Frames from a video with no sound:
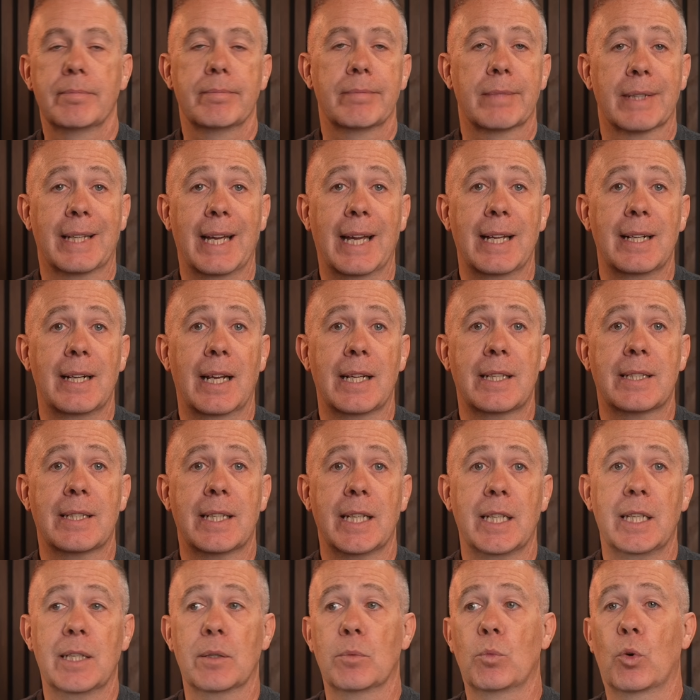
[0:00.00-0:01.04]
Again, let's
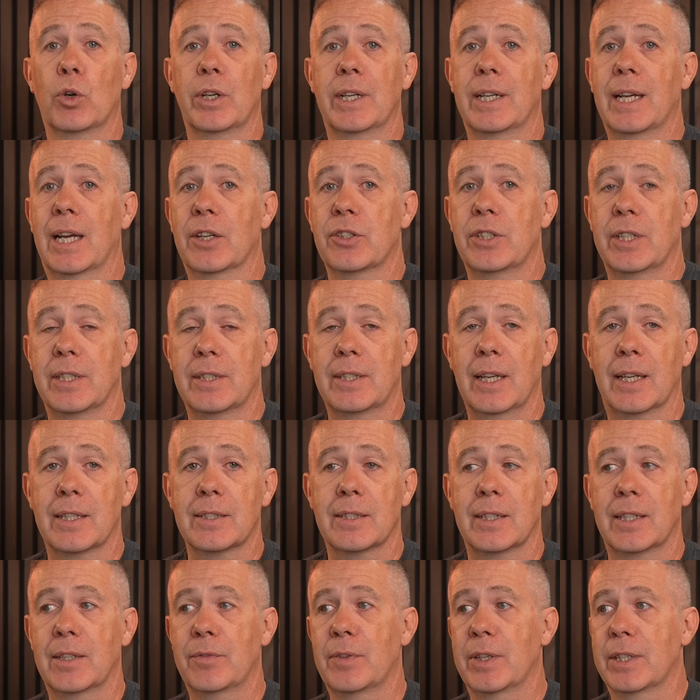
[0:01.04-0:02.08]
see what it actually does
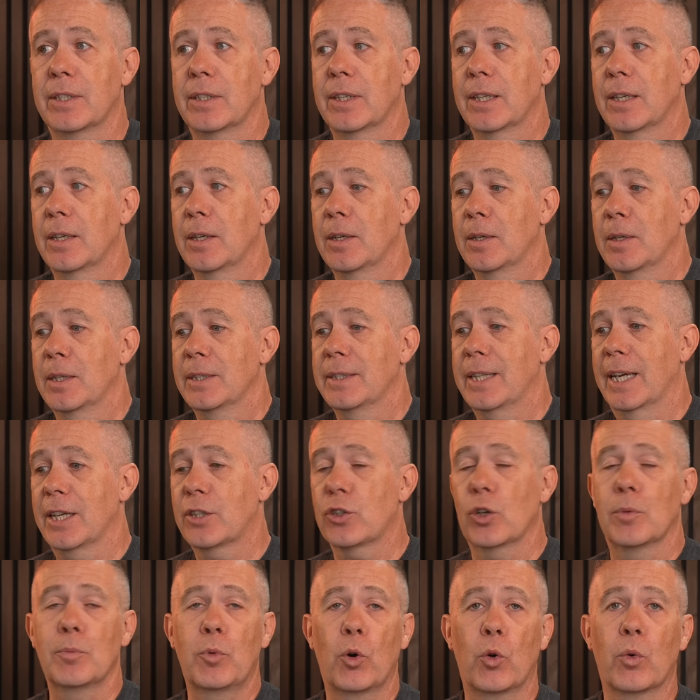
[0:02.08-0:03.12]
and if it takes
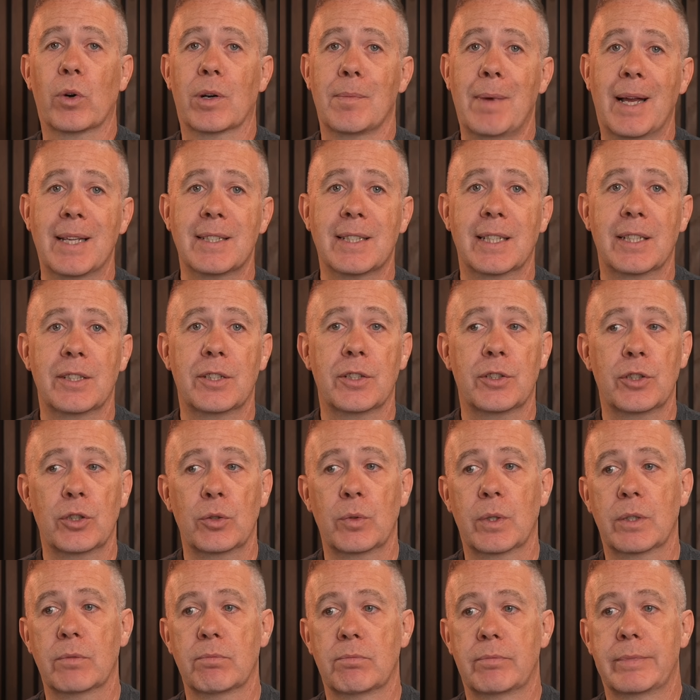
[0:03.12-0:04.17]
on board what I'm asking it to do
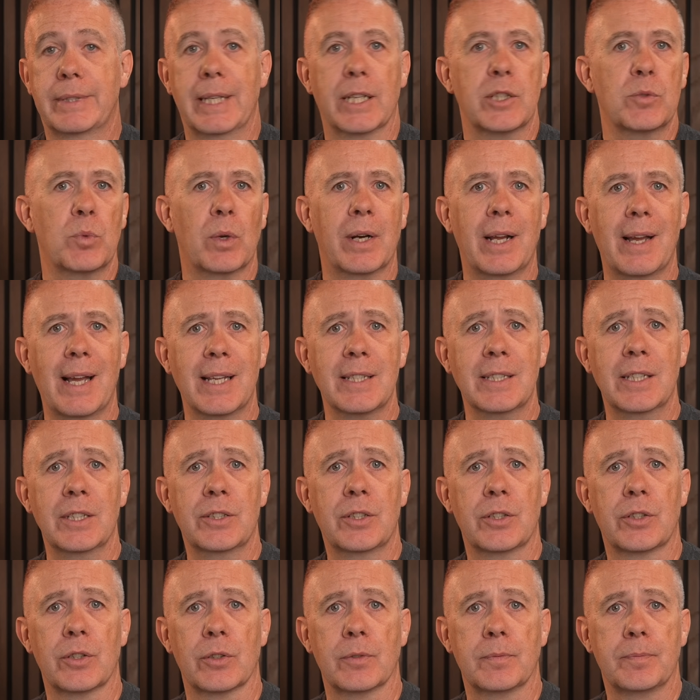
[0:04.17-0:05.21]
and does what I ask it to
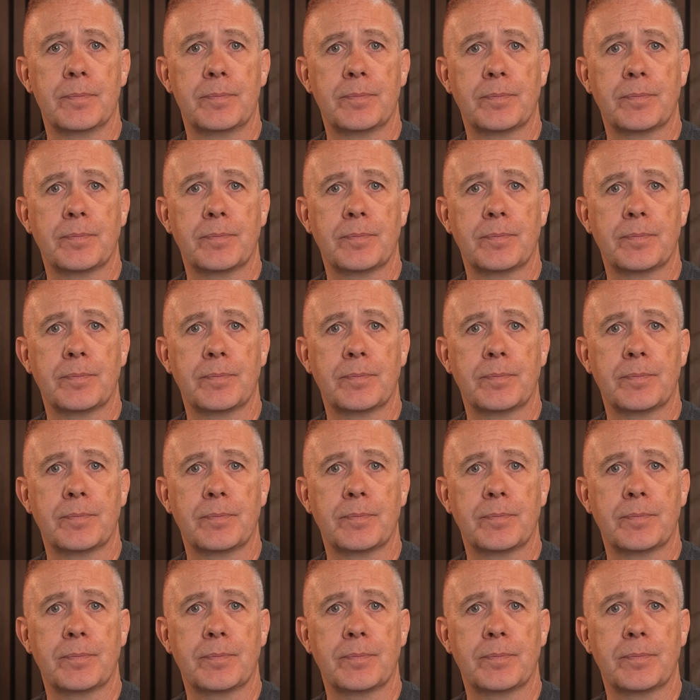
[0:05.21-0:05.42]
do.